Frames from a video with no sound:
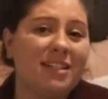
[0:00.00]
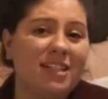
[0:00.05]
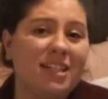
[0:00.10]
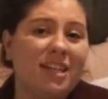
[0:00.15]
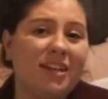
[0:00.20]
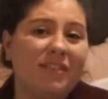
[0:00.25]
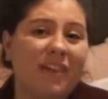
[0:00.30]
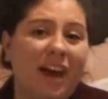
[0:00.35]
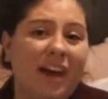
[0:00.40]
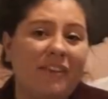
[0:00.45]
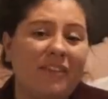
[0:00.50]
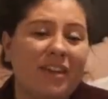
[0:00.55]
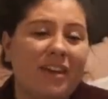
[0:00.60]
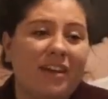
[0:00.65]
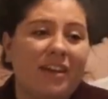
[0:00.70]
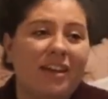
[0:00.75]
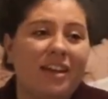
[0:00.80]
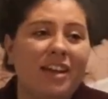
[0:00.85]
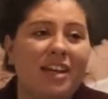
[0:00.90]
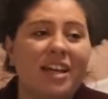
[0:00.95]
idea of
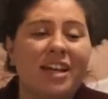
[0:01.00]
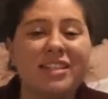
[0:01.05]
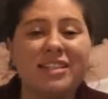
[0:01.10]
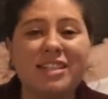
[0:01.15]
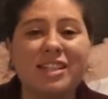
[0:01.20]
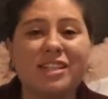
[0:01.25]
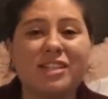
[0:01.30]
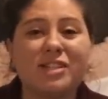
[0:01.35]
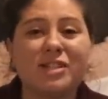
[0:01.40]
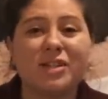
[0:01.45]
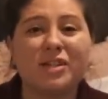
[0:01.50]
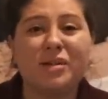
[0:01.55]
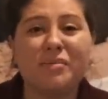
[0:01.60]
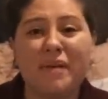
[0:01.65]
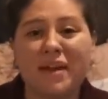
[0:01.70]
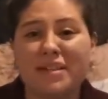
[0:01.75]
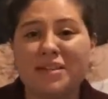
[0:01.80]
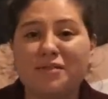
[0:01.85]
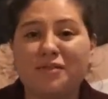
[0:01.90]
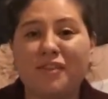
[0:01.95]
having a sister, a
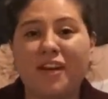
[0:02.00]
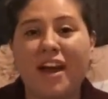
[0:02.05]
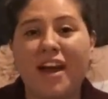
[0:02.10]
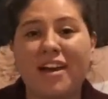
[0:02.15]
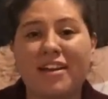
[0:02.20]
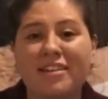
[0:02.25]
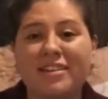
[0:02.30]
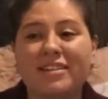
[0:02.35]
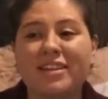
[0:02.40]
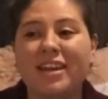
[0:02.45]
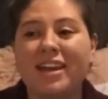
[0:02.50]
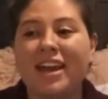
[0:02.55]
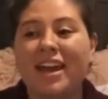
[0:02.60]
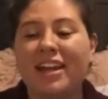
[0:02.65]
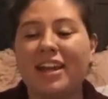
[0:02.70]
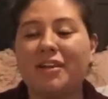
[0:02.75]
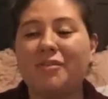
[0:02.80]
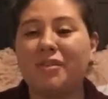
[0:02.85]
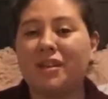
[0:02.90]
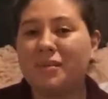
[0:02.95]
best friend,
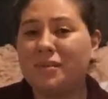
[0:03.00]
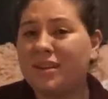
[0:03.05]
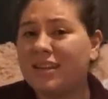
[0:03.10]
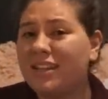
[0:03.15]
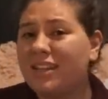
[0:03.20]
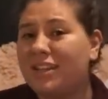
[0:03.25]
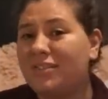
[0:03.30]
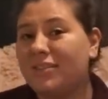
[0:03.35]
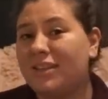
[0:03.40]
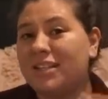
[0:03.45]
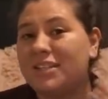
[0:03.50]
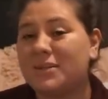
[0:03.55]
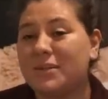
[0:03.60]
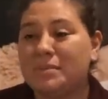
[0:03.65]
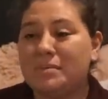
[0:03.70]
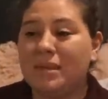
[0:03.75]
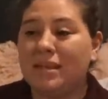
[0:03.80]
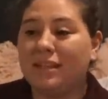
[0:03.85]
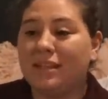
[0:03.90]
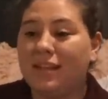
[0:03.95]
and I really want to give that to
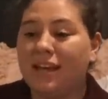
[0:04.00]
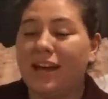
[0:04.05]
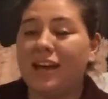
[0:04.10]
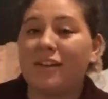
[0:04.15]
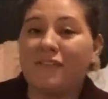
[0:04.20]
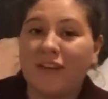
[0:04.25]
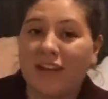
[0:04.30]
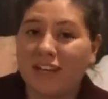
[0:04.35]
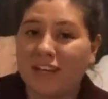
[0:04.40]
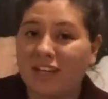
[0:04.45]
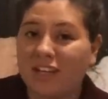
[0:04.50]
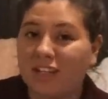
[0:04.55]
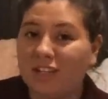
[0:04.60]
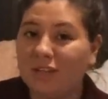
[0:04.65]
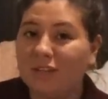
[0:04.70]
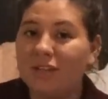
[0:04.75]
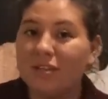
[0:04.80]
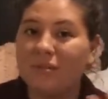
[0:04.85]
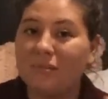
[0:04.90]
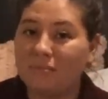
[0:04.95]
Amelia if I could
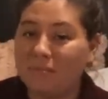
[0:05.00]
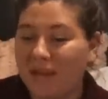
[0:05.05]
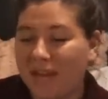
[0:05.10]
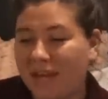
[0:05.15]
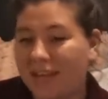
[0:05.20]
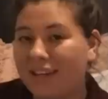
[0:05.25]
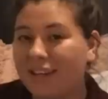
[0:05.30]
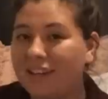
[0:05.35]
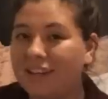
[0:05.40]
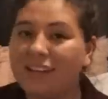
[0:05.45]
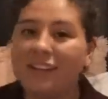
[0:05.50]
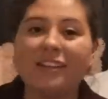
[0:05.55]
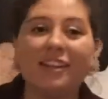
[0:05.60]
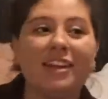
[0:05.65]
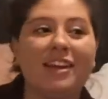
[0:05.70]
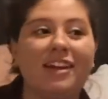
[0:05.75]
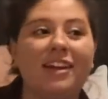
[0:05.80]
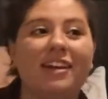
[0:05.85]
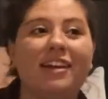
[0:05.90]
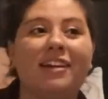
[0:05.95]
pick
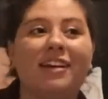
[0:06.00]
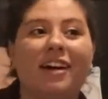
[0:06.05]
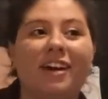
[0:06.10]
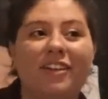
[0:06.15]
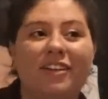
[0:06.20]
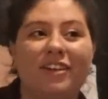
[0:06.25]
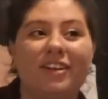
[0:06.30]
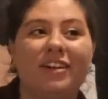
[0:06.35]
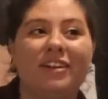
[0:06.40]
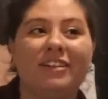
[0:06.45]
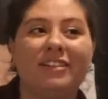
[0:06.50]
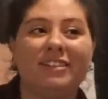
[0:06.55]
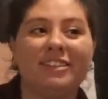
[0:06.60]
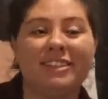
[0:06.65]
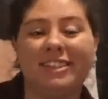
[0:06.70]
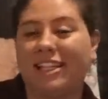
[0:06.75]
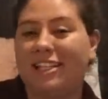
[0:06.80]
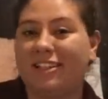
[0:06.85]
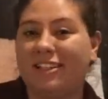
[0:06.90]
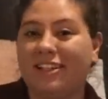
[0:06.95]
the other
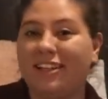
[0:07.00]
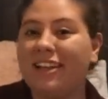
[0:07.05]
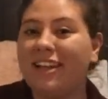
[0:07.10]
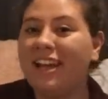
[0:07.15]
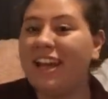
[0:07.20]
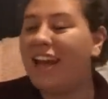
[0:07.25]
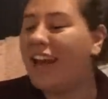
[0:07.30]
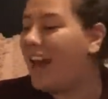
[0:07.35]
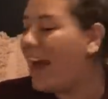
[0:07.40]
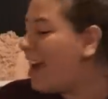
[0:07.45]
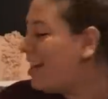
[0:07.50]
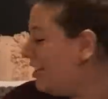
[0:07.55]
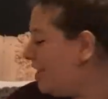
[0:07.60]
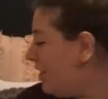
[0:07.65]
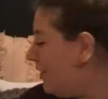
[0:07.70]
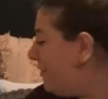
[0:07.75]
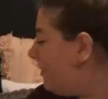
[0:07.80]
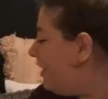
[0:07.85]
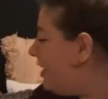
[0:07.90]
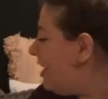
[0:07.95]
gender. I don't
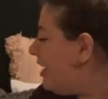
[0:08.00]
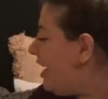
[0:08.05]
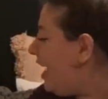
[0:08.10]
know.